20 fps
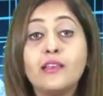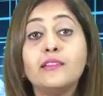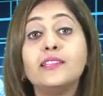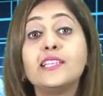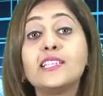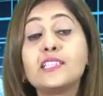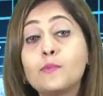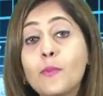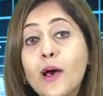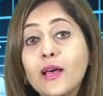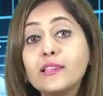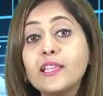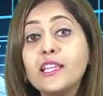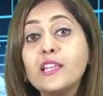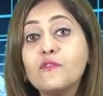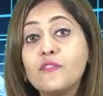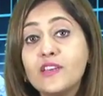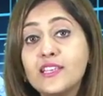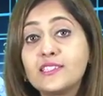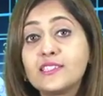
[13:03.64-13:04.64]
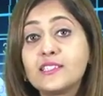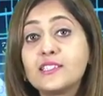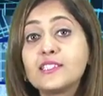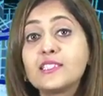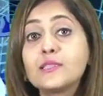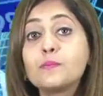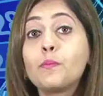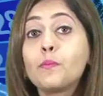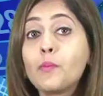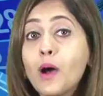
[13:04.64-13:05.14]
This month,
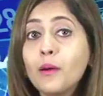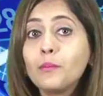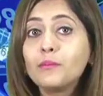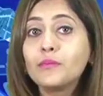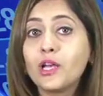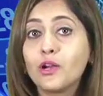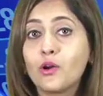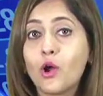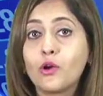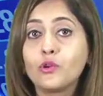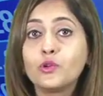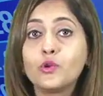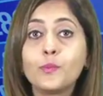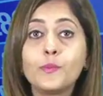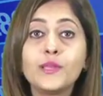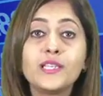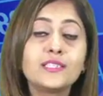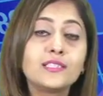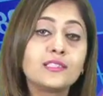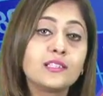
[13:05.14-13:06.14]
investors pumped around rupees